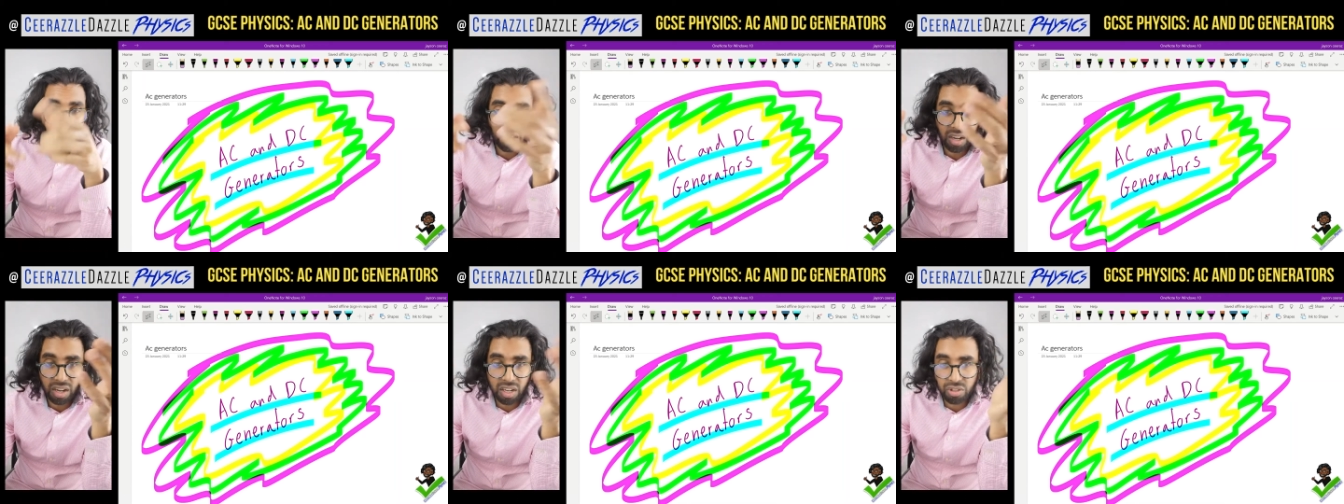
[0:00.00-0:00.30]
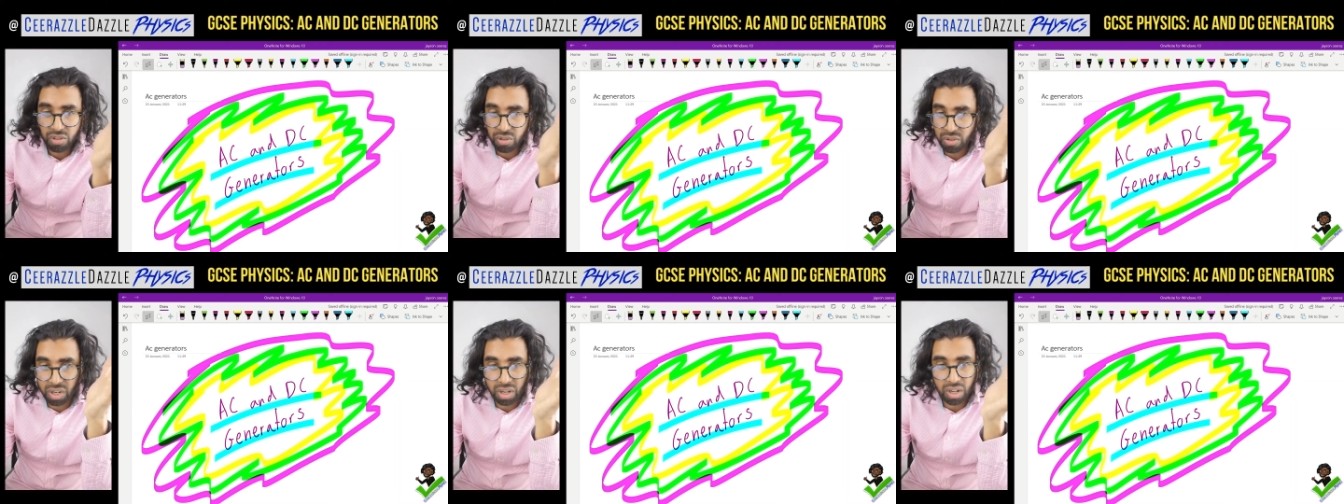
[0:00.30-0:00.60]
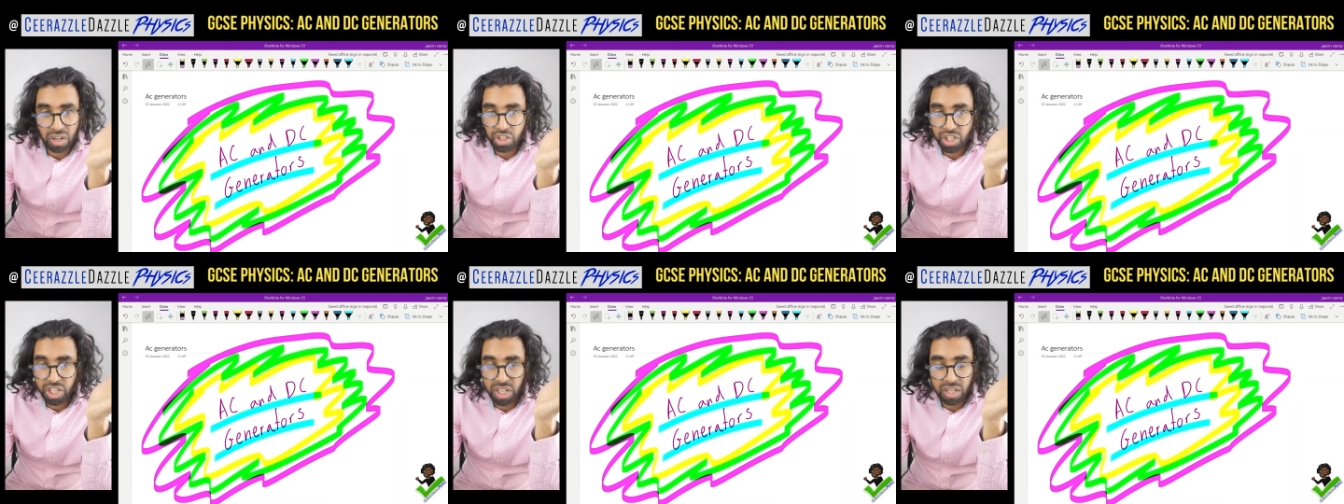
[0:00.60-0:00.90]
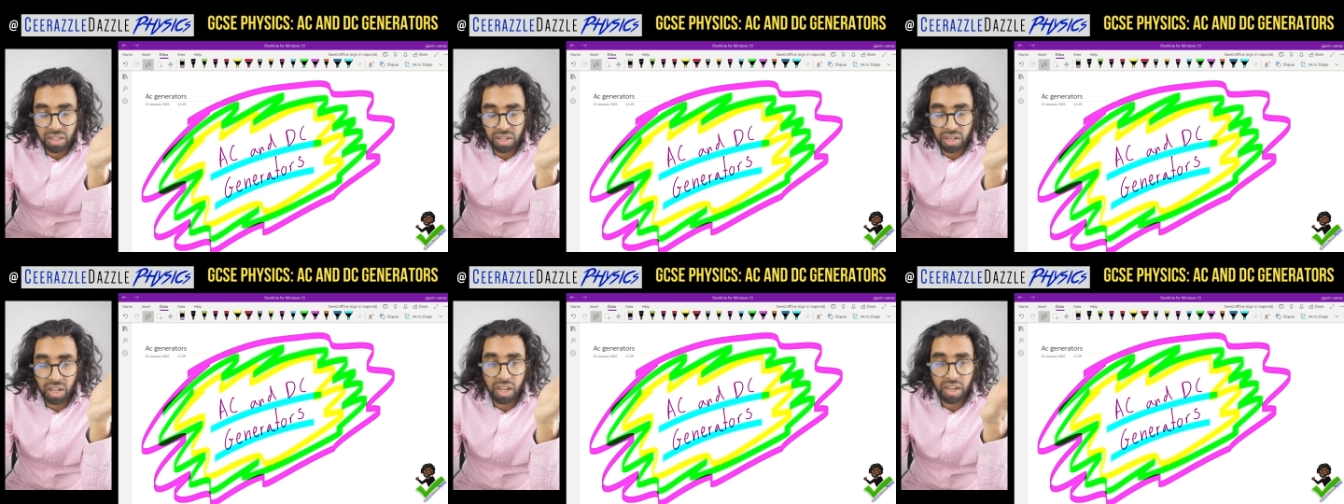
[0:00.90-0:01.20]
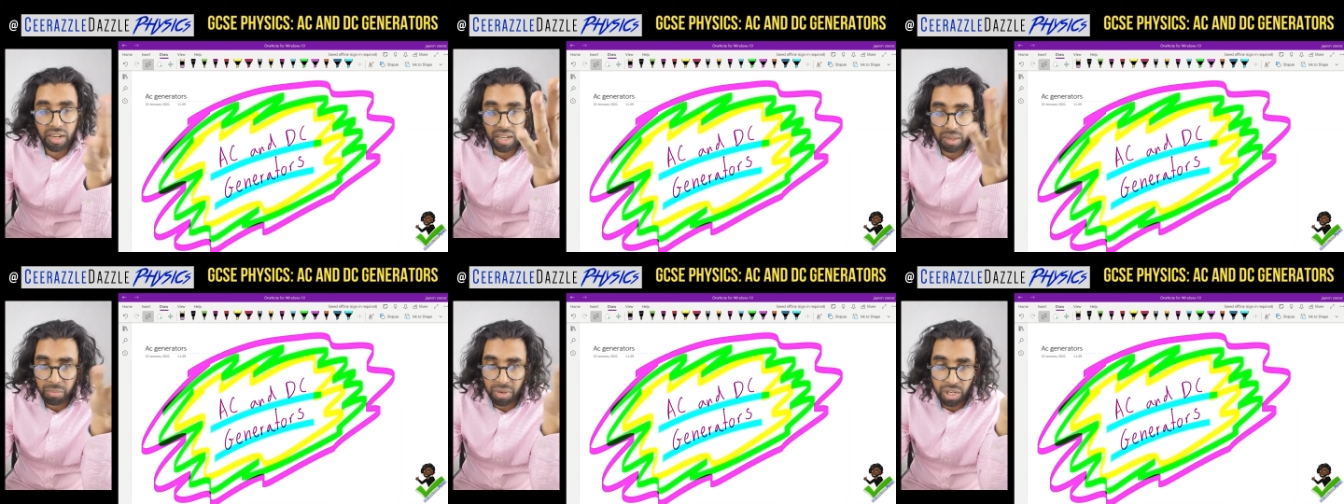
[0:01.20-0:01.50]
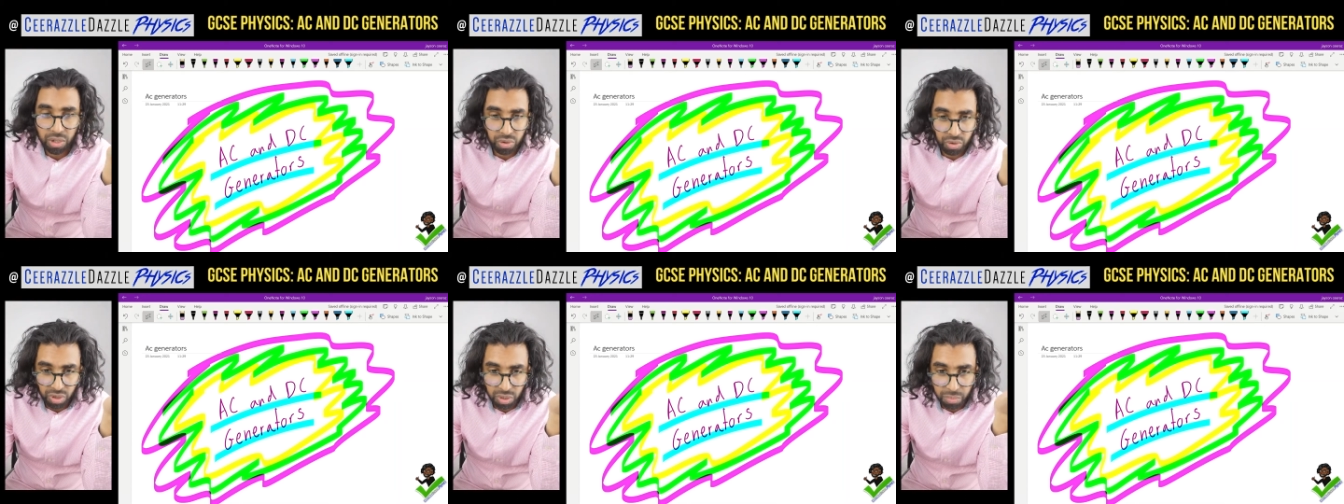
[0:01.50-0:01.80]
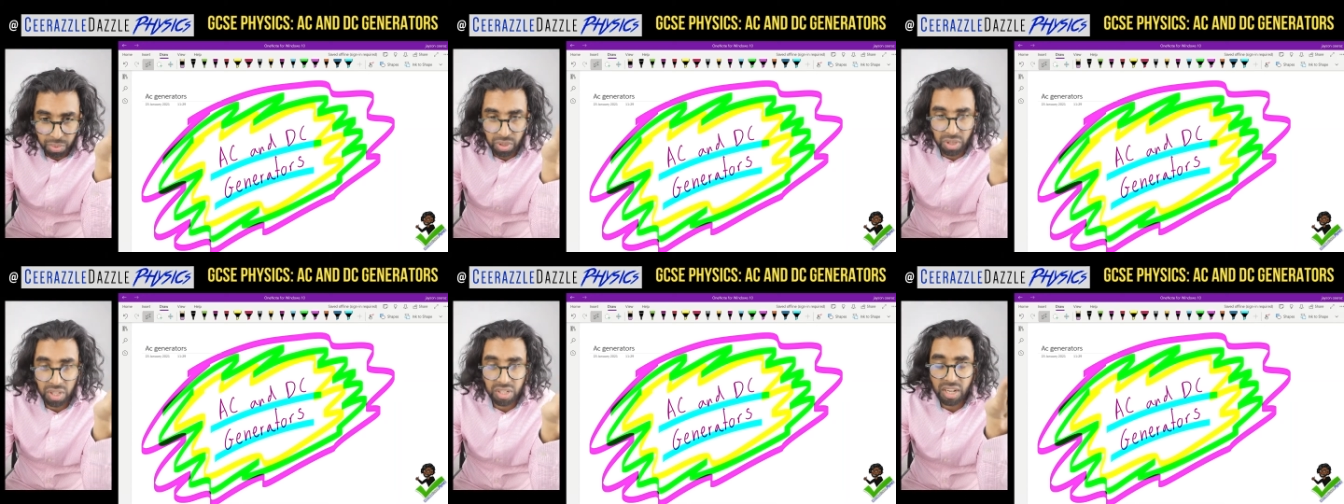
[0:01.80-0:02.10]
Guys, you can't cheat the learning. Make sure you
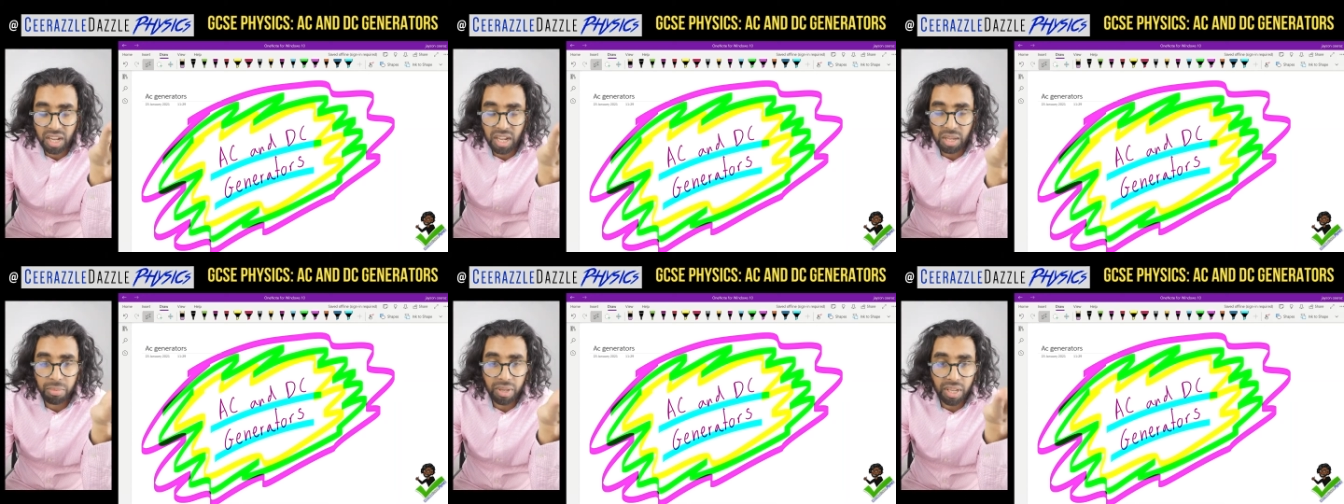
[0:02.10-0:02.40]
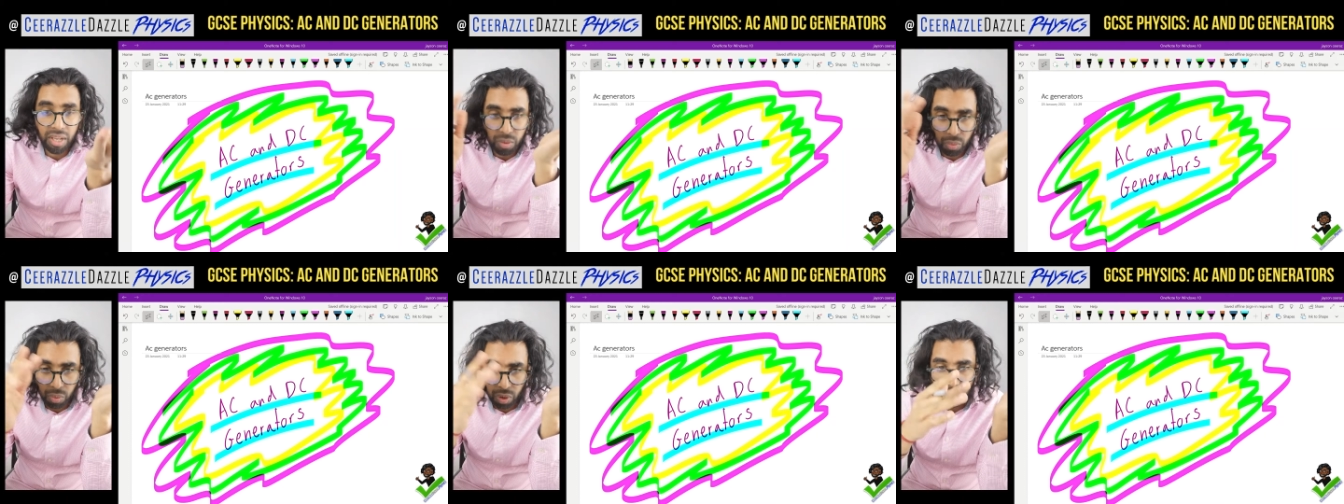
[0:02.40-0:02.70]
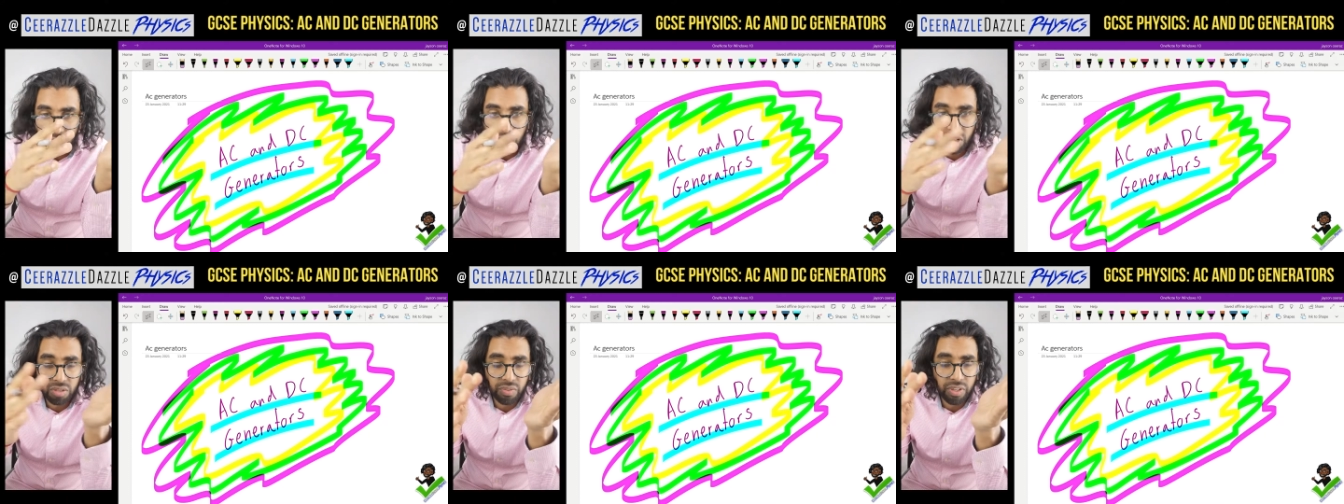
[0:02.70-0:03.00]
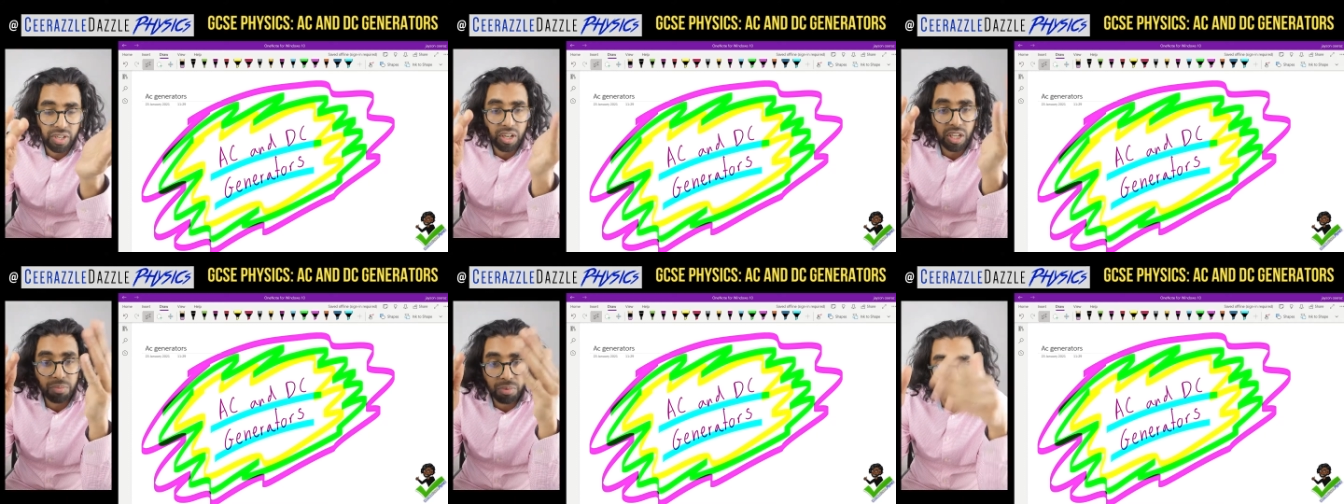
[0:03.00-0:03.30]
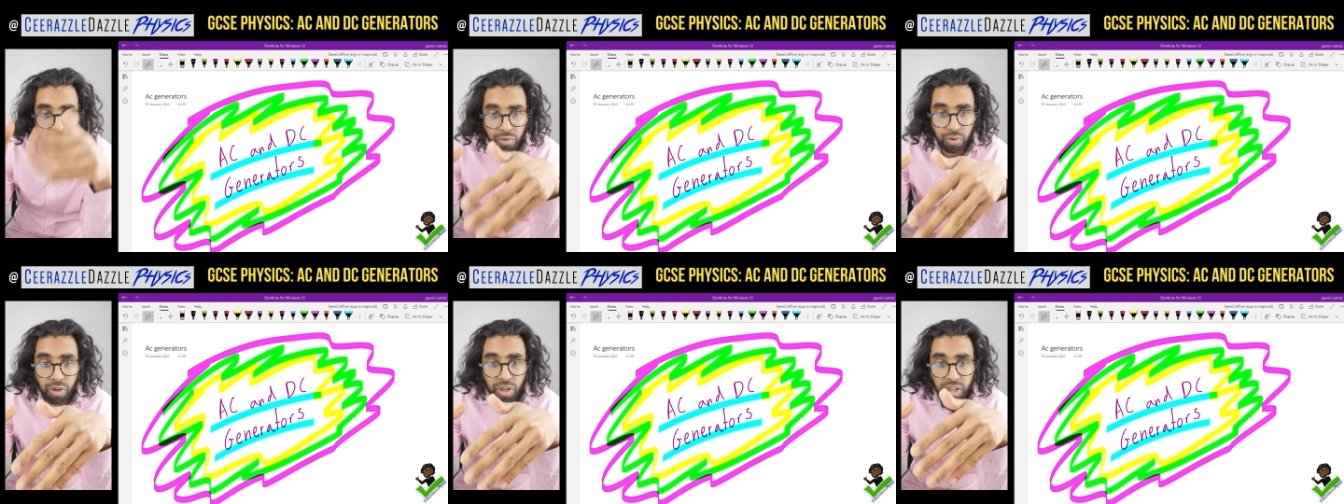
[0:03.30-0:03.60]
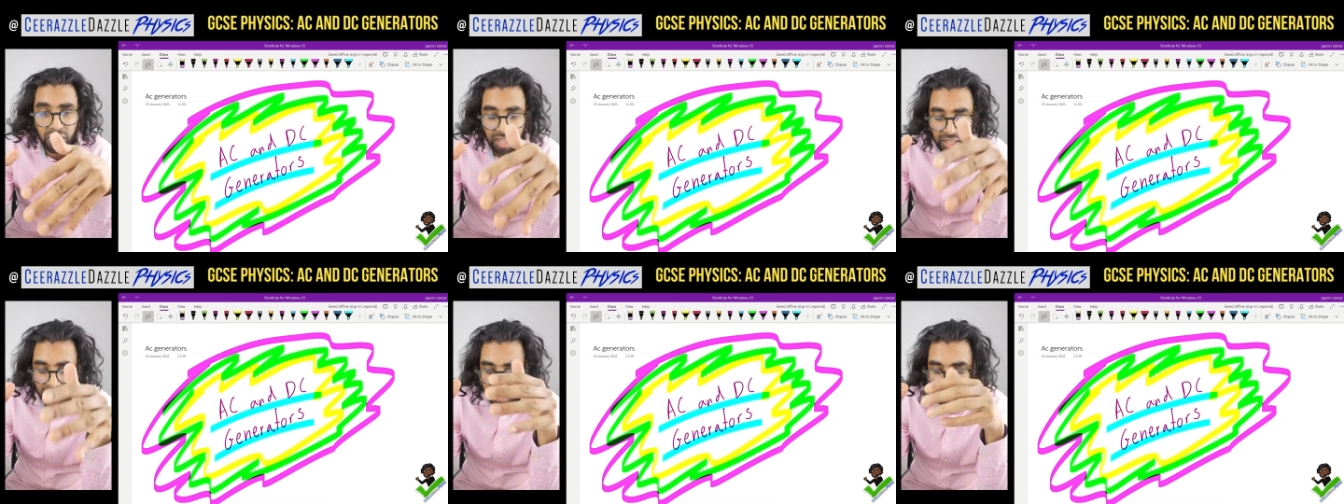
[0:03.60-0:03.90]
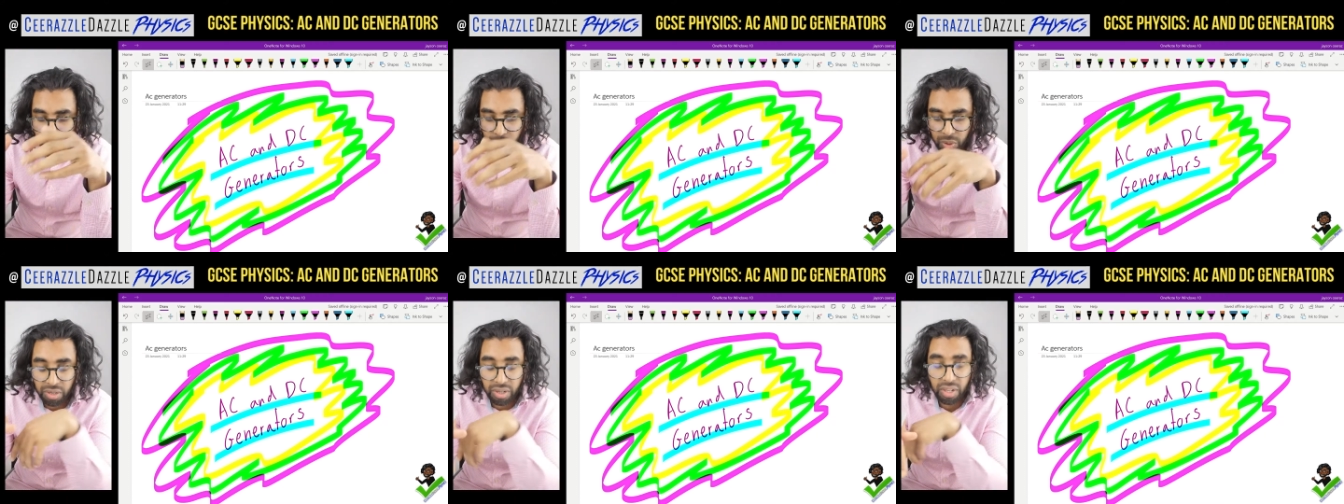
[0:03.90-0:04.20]
put the time in, watch those videos before looking at
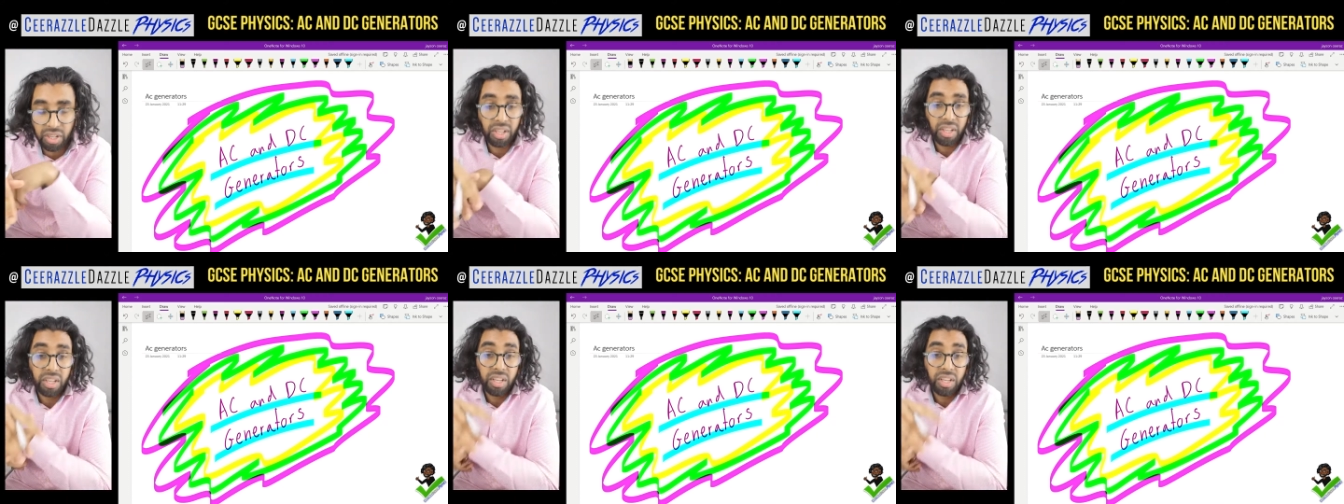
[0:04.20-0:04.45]
this one.